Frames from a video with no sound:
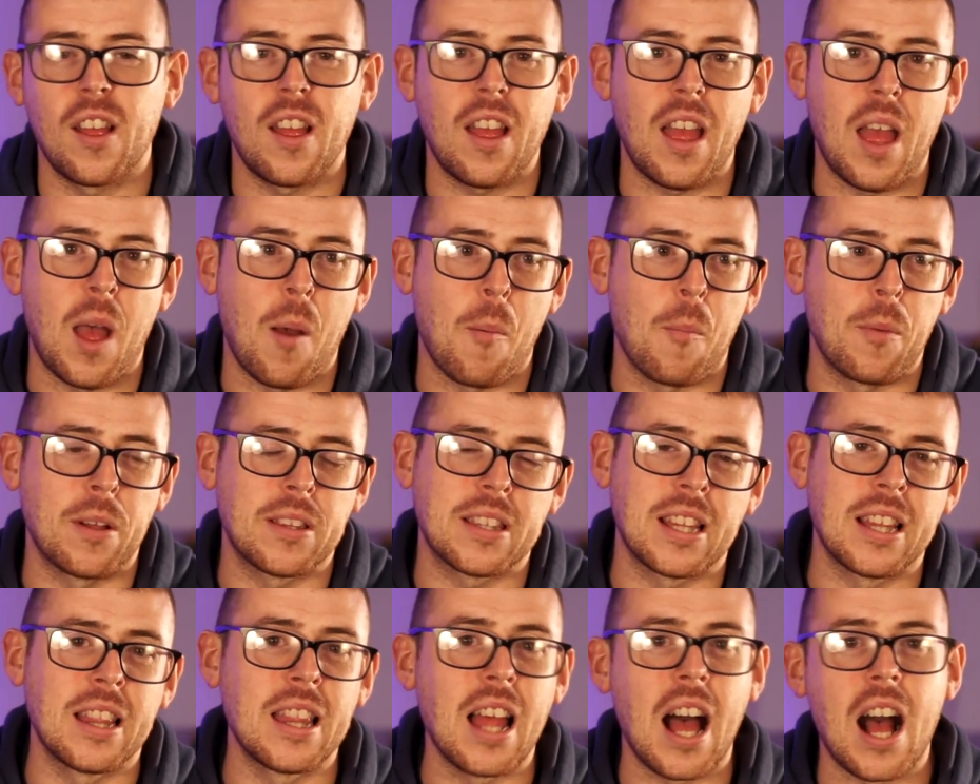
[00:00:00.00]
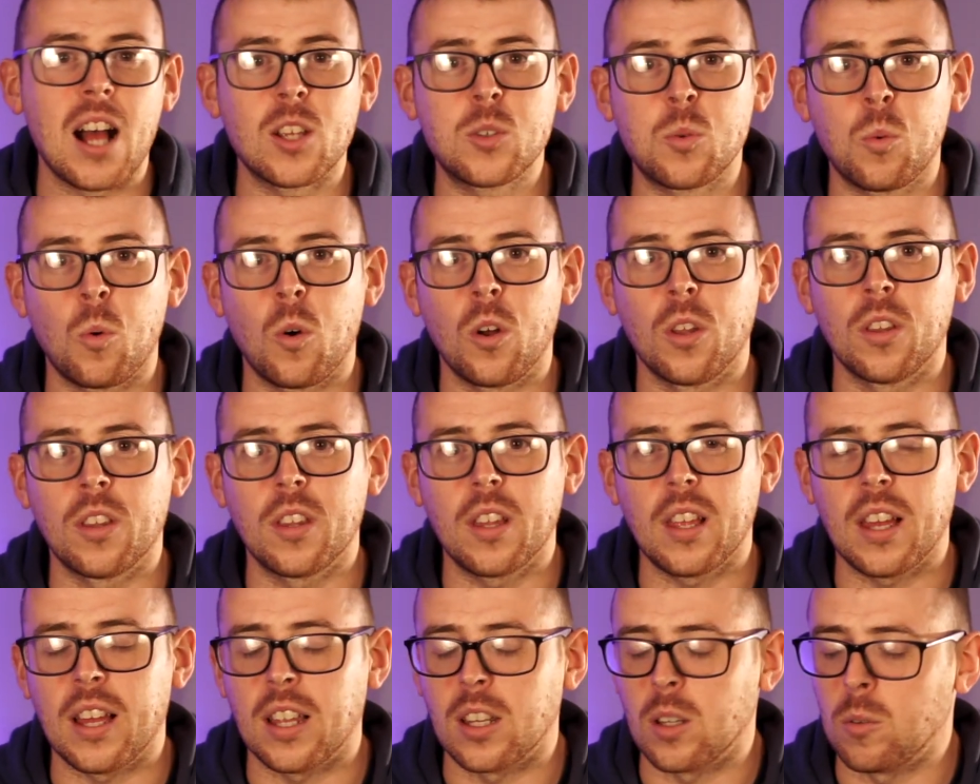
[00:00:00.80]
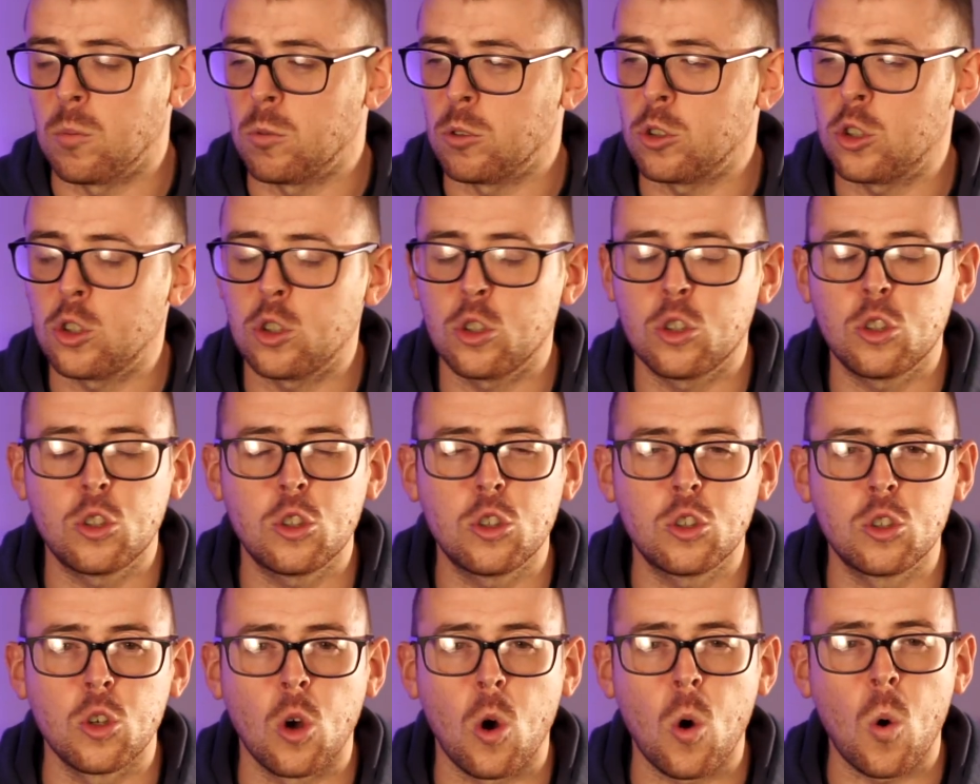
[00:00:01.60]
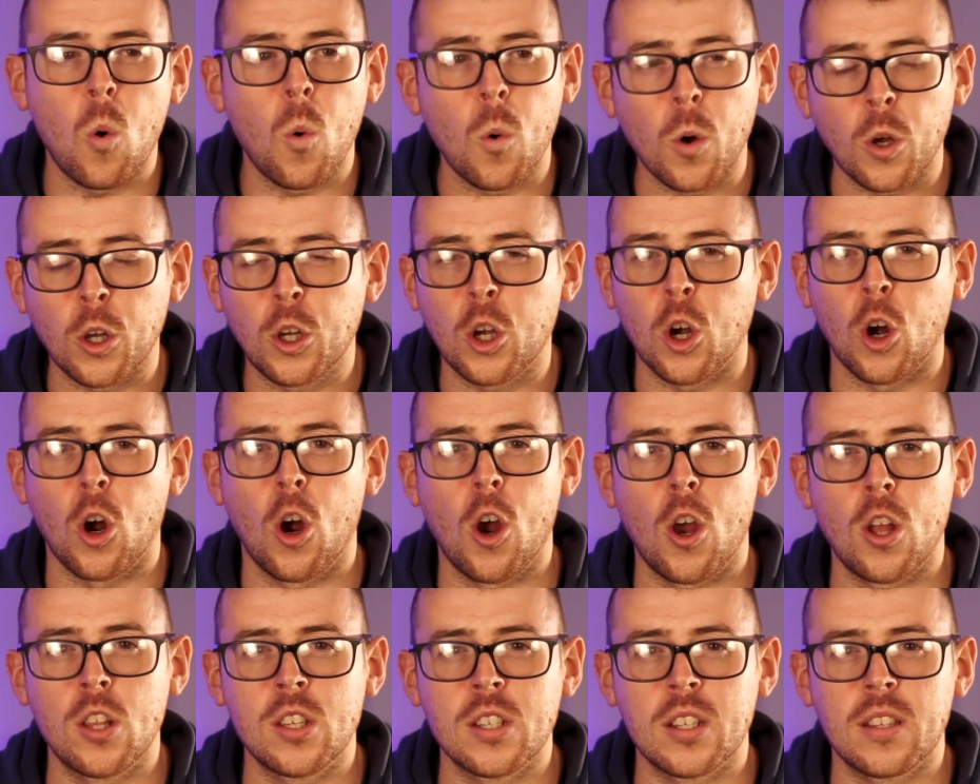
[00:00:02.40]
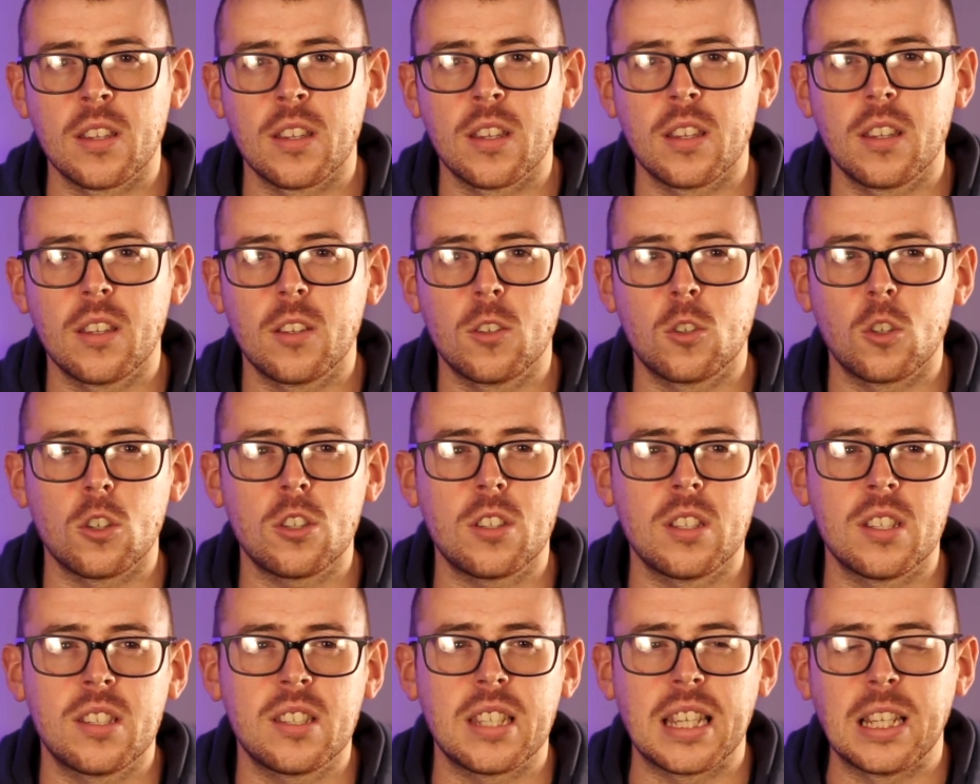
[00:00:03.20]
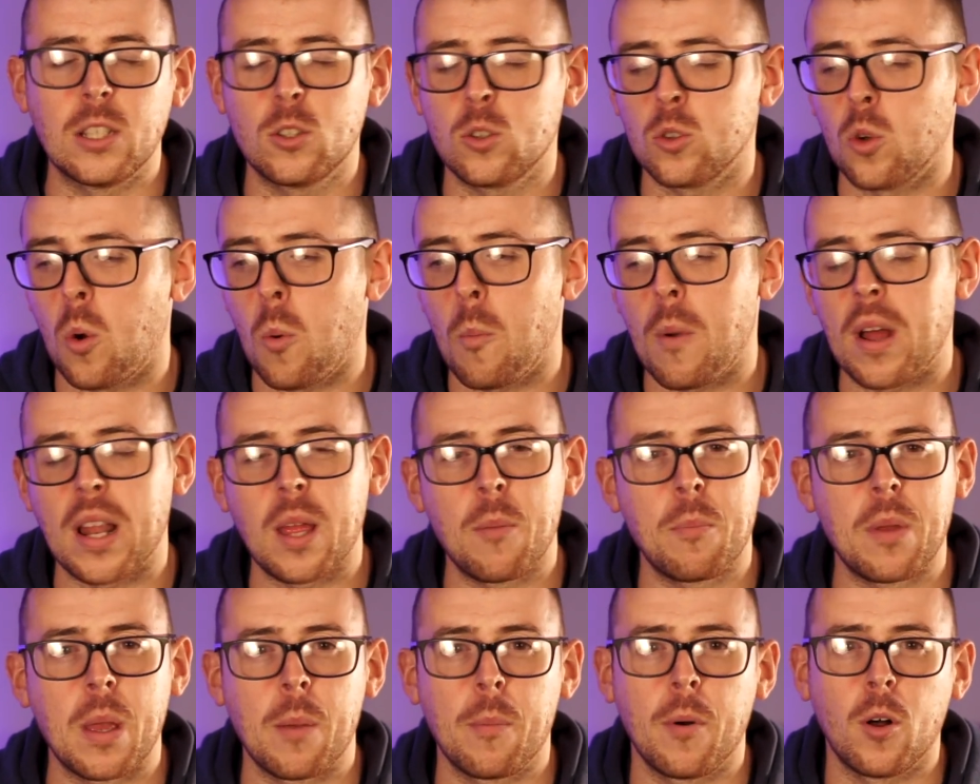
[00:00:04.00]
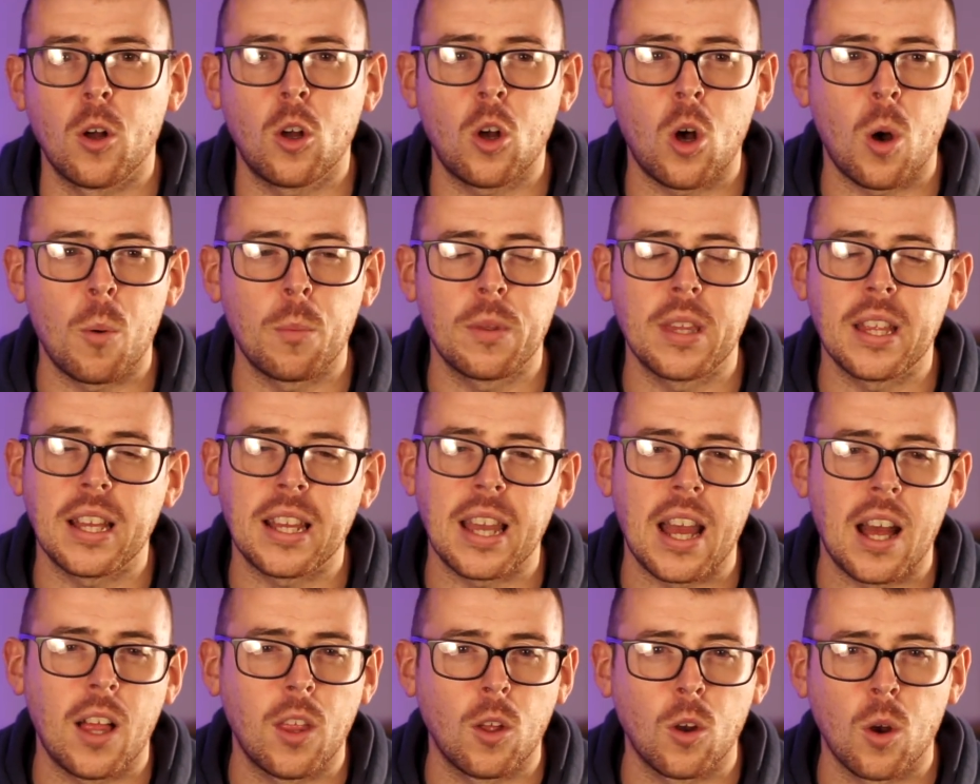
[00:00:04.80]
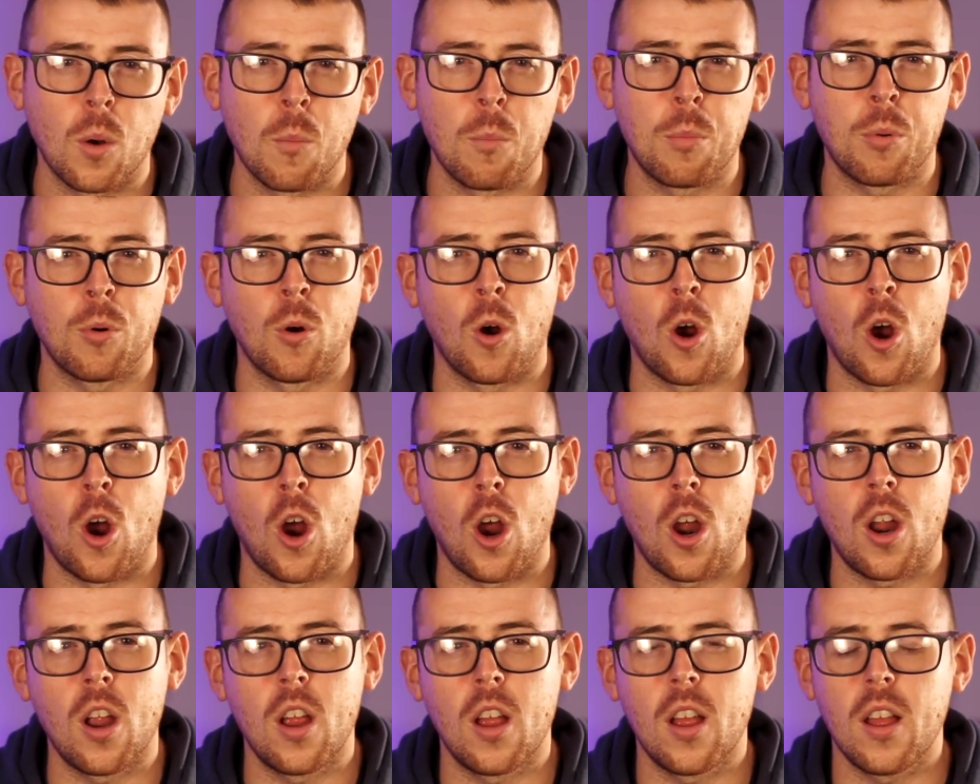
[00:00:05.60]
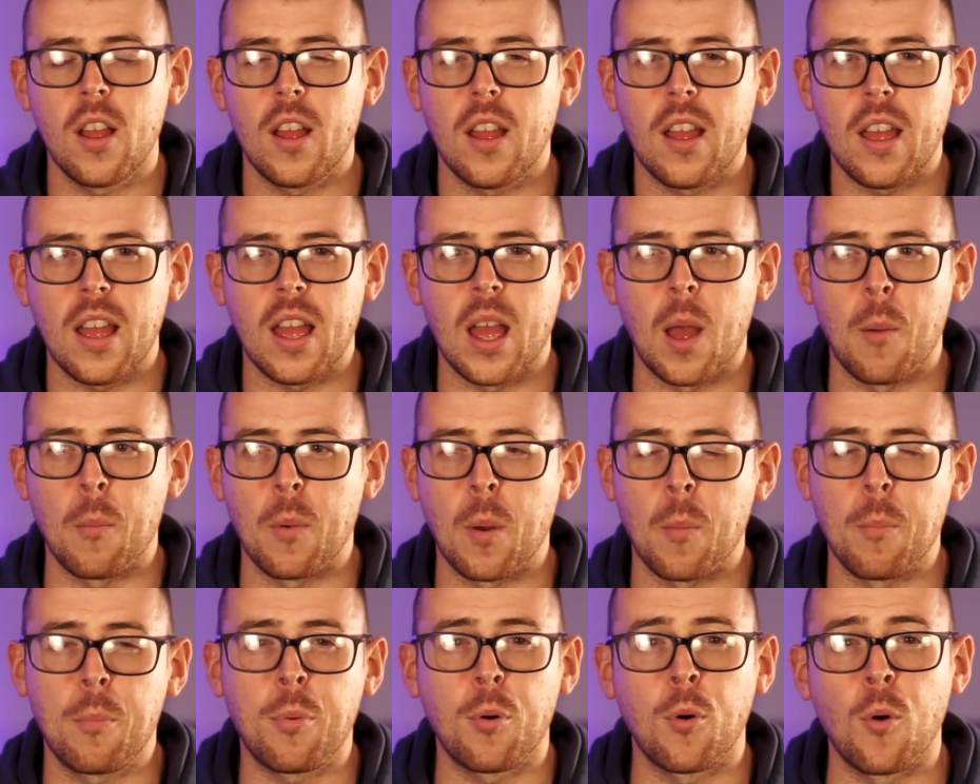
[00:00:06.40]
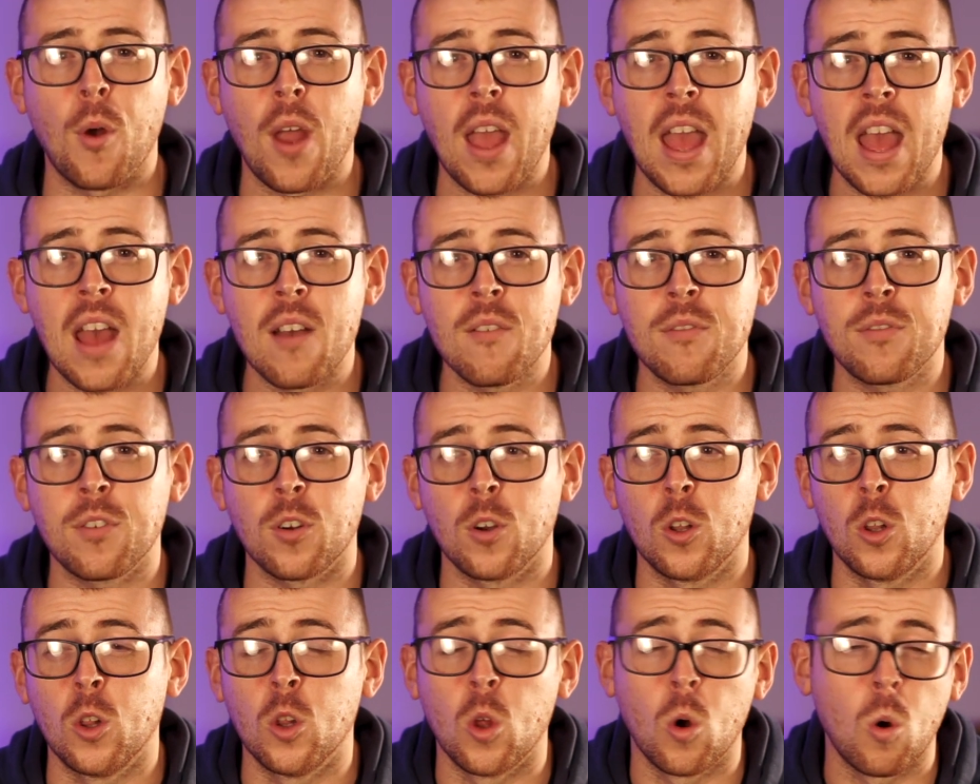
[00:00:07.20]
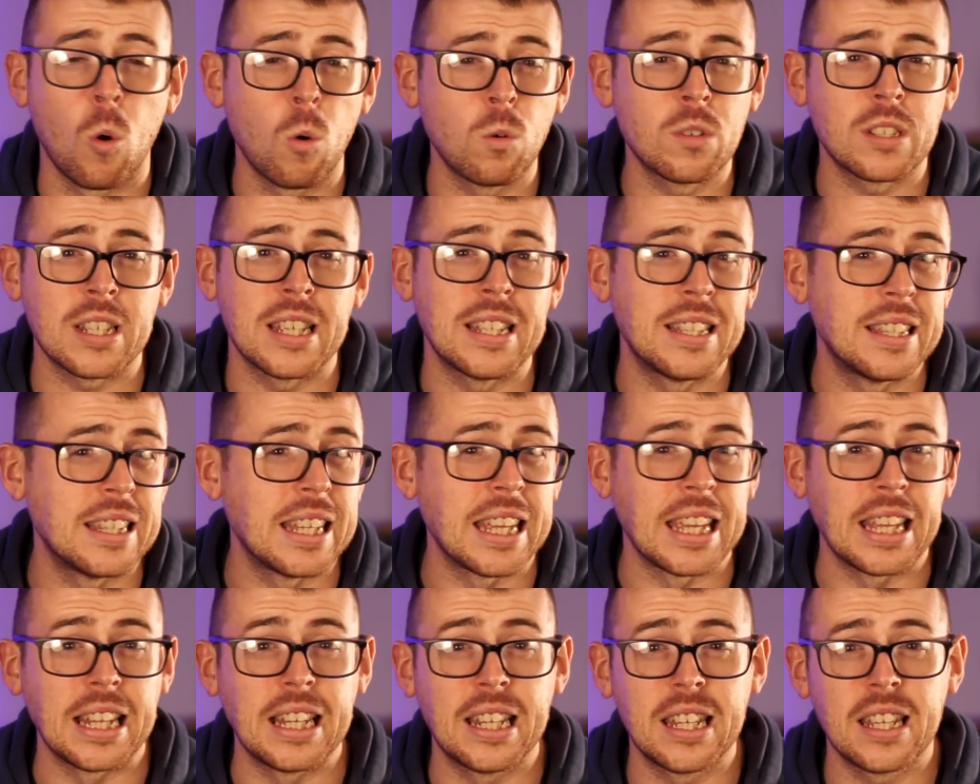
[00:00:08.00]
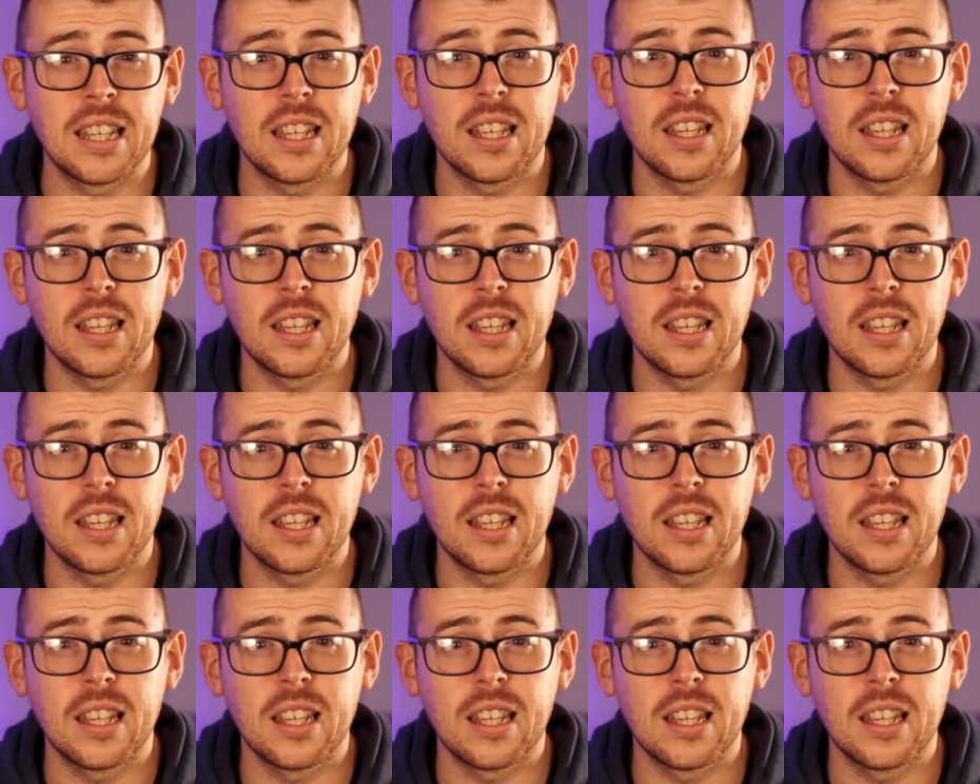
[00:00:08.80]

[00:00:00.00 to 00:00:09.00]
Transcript: at the last one, and it was so encouraging just to see so many people coming together in prayer and praying for those in need.